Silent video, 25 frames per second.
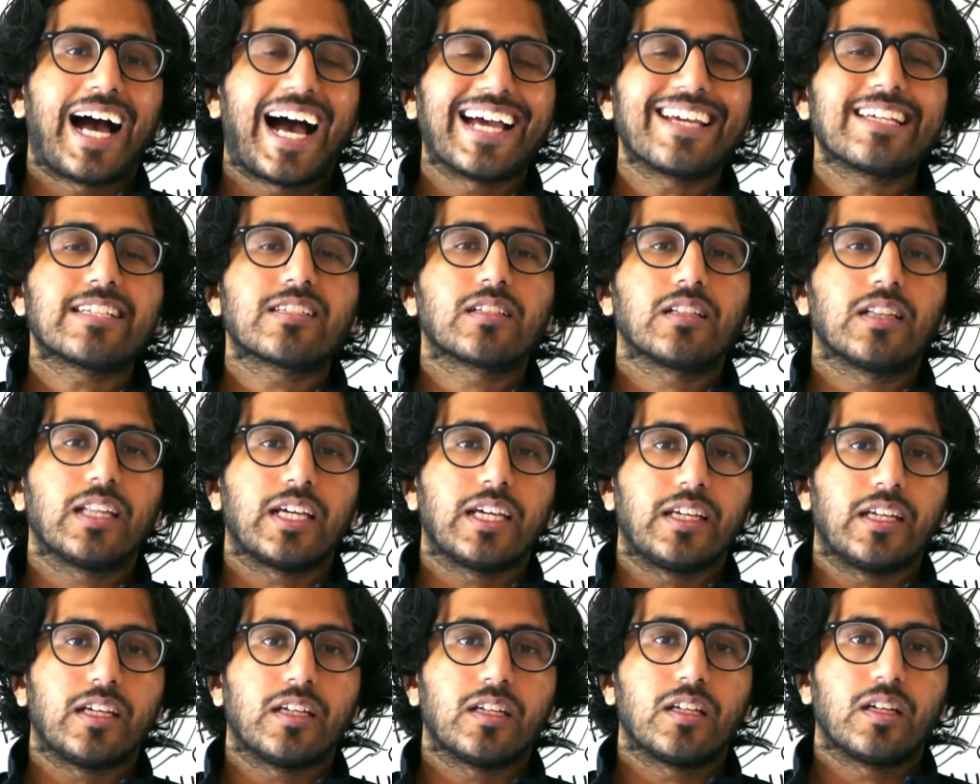
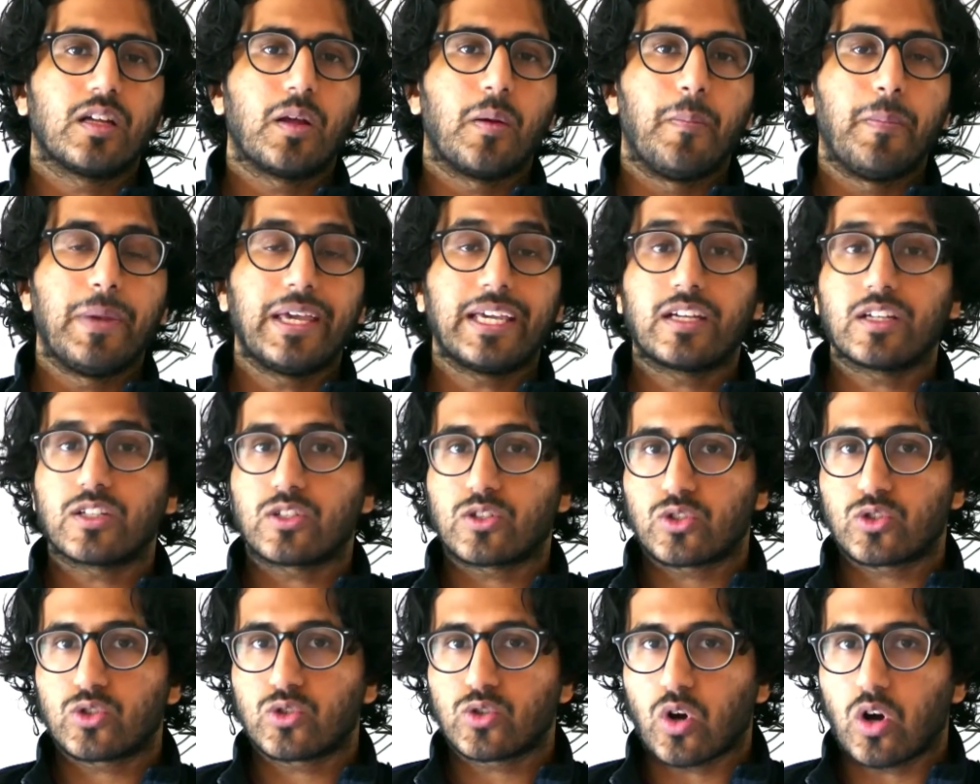Isolate it, make
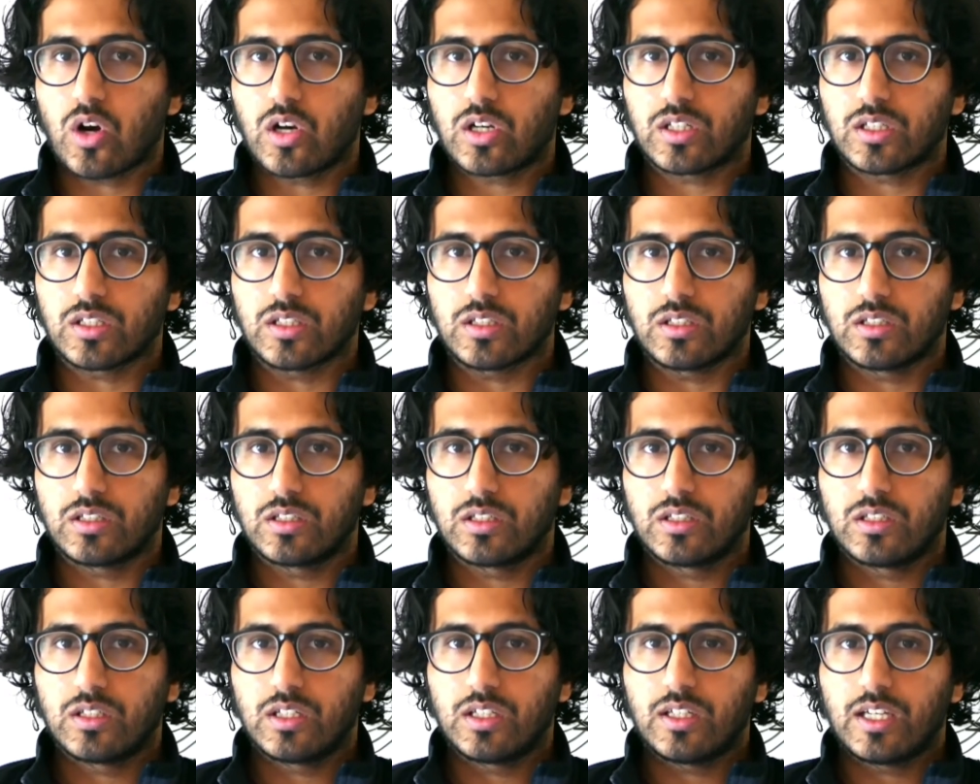it stronger,
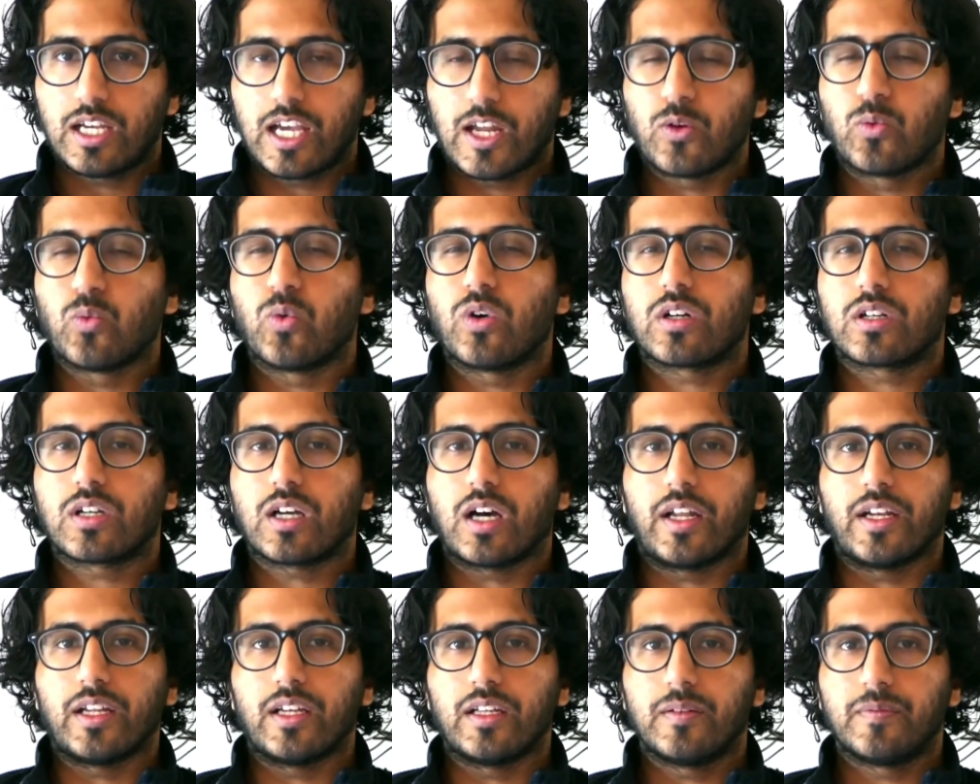and work
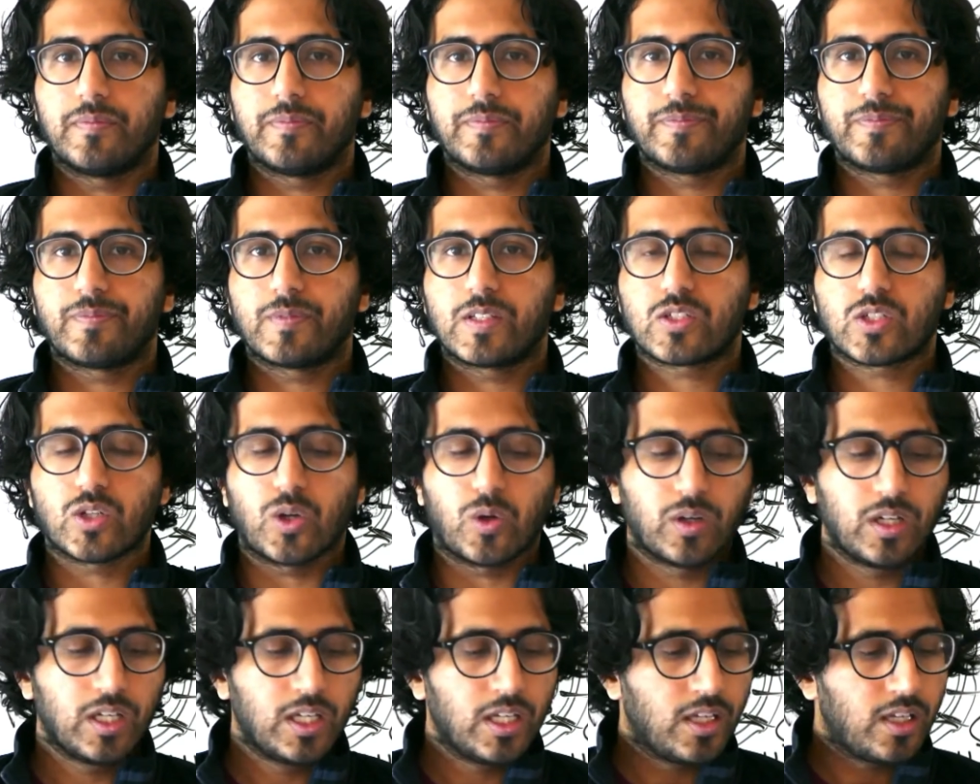on it.
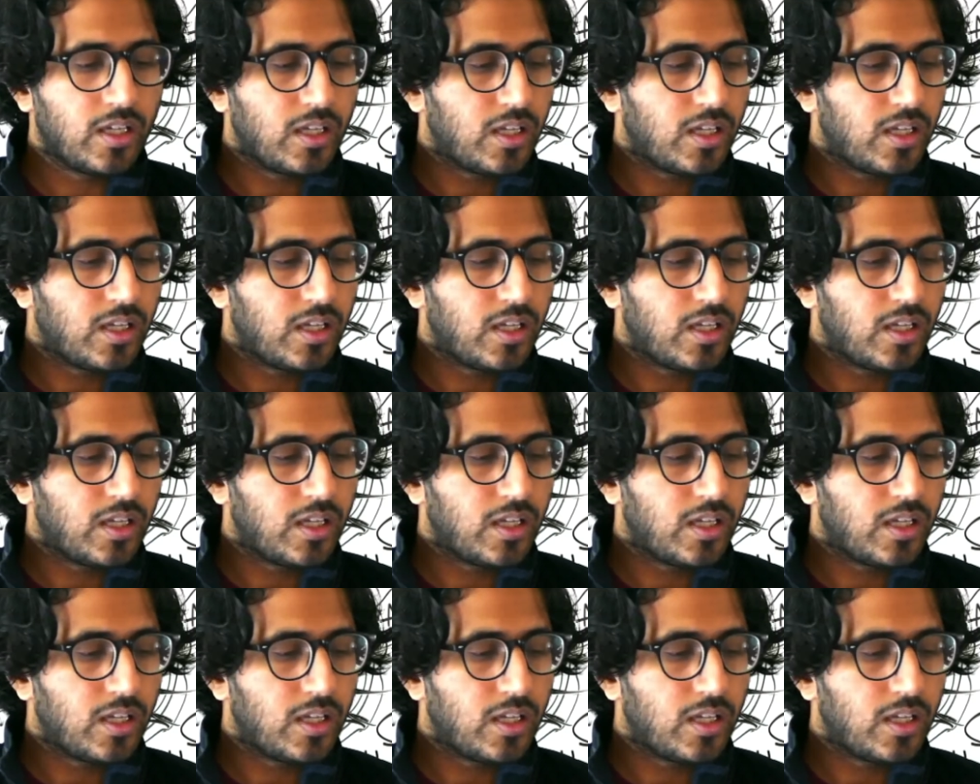So